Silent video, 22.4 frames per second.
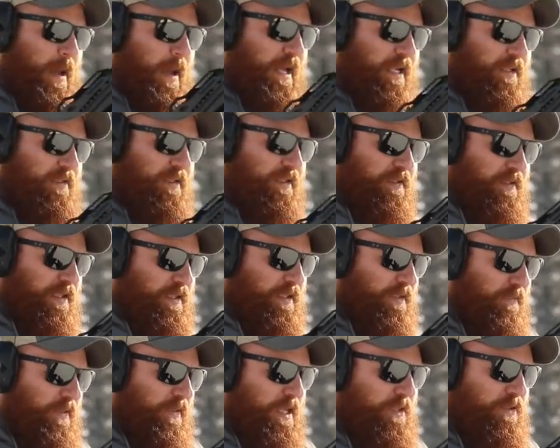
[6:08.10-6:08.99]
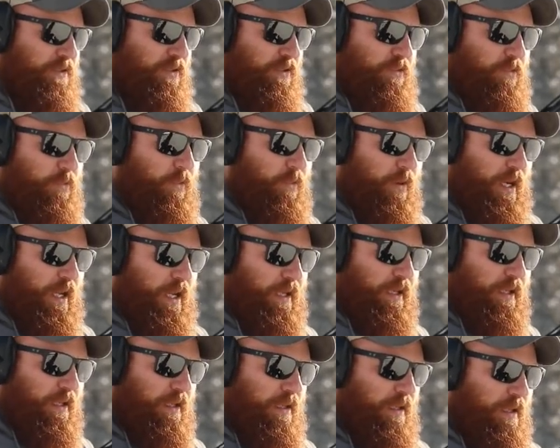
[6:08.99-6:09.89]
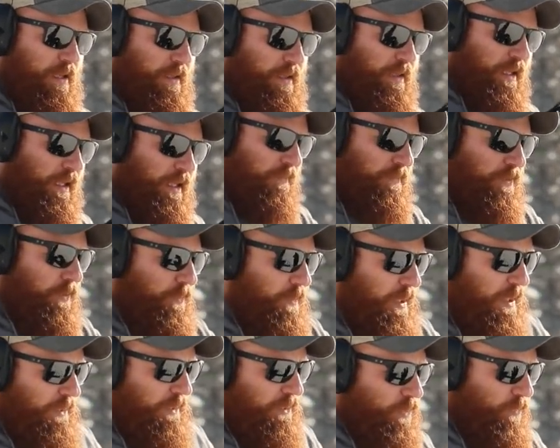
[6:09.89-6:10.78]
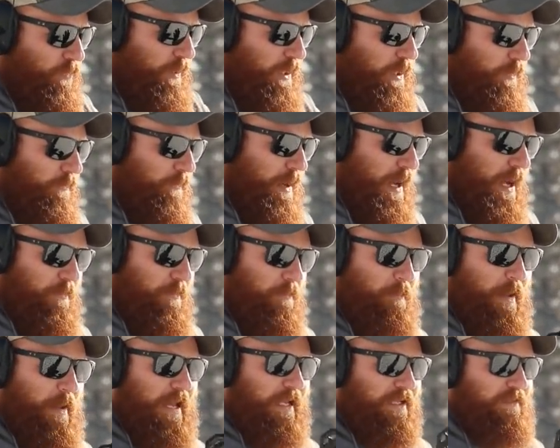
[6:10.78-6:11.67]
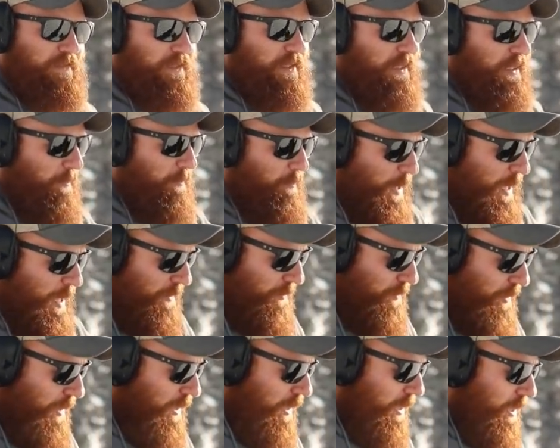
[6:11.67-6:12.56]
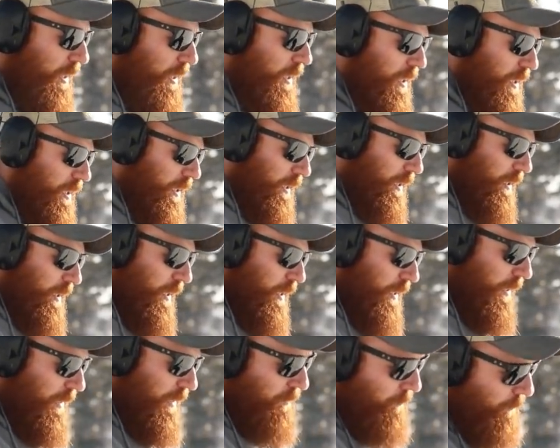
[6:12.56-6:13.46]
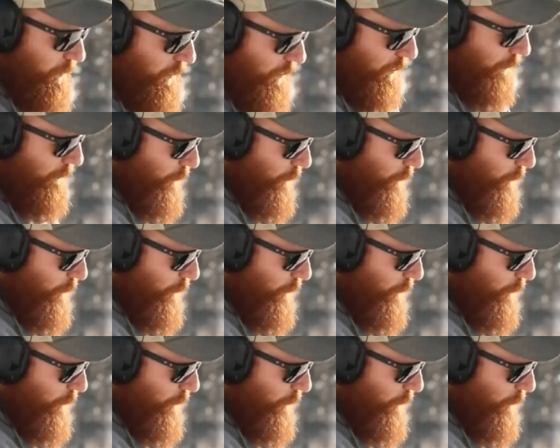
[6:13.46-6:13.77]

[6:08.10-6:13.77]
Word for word: magazines, because if they do run, that gives you a 20-round magazine capacity in a gun that's really